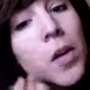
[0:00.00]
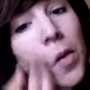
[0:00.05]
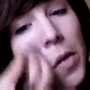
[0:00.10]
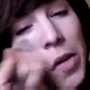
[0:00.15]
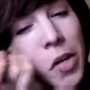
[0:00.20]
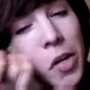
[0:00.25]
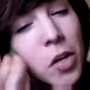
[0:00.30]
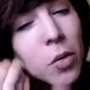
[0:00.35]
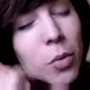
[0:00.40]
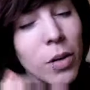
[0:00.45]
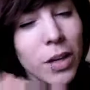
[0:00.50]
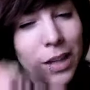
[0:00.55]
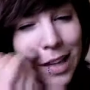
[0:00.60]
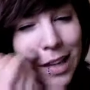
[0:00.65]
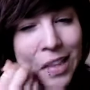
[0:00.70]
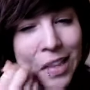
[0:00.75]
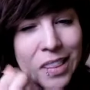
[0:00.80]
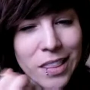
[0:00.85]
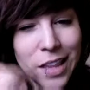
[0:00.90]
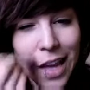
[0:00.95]
You don't want to
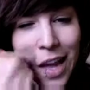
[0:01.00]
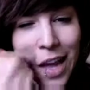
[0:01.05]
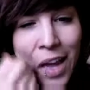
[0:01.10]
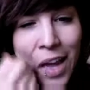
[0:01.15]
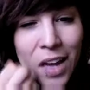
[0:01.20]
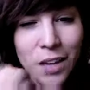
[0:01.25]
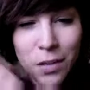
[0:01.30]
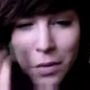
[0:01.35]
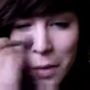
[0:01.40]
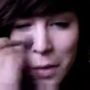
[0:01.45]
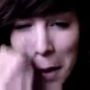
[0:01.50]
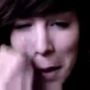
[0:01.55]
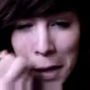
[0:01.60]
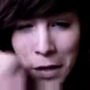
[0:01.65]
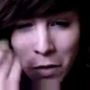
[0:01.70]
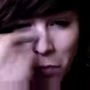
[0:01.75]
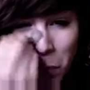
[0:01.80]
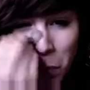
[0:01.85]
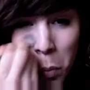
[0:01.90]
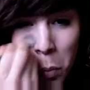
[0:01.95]
get that
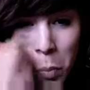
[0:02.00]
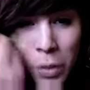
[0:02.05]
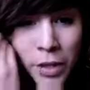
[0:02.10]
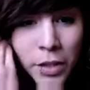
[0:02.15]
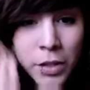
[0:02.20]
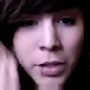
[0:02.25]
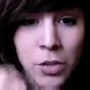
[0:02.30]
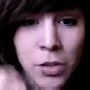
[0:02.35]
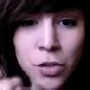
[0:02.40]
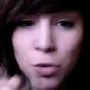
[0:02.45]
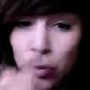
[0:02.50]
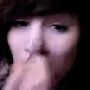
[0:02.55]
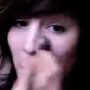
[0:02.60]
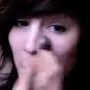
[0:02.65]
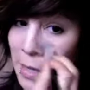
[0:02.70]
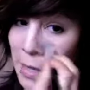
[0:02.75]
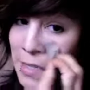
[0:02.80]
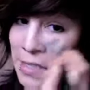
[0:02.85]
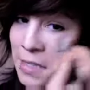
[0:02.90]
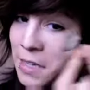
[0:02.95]
kind of weird
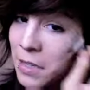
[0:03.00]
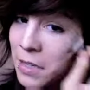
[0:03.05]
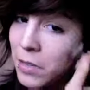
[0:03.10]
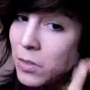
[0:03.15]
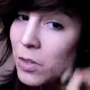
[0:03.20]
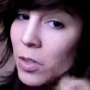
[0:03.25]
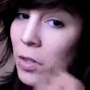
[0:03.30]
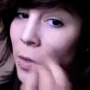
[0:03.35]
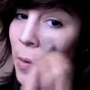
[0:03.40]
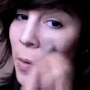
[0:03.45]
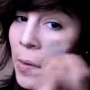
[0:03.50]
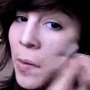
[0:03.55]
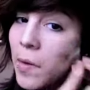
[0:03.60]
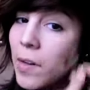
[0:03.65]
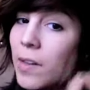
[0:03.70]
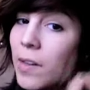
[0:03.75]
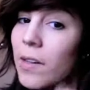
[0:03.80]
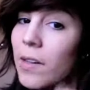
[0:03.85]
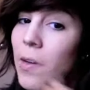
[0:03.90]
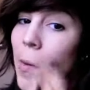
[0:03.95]
dry skin look.
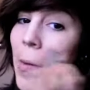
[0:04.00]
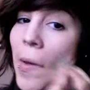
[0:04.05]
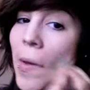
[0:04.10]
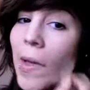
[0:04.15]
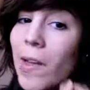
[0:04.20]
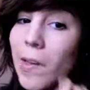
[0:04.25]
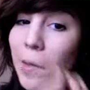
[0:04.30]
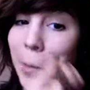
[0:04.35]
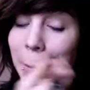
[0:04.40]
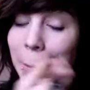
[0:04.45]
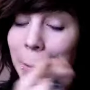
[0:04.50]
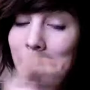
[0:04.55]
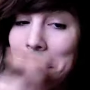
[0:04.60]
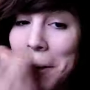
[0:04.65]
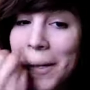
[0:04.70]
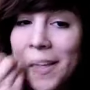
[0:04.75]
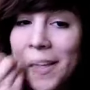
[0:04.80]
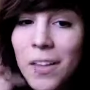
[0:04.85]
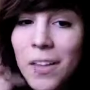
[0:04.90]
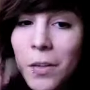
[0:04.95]
You don't want
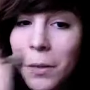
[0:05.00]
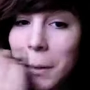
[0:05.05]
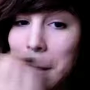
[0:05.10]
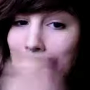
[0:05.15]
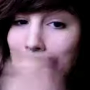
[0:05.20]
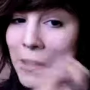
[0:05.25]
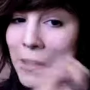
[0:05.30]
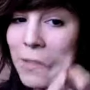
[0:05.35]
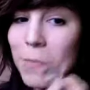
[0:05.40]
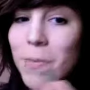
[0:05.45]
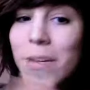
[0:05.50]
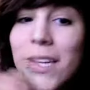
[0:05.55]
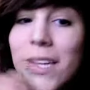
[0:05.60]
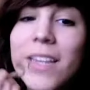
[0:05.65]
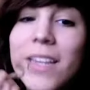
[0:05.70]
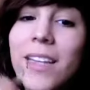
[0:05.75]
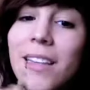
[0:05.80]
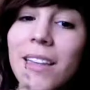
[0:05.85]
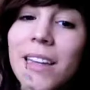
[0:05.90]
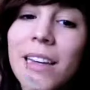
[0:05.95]
anything to look like it's
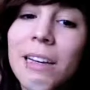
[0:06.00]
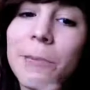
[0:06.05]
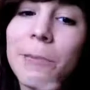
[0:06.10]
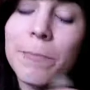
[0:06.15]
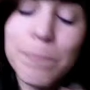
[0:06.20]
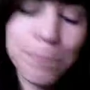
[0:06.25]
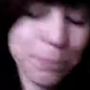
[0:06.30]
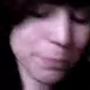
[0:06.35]
peeling.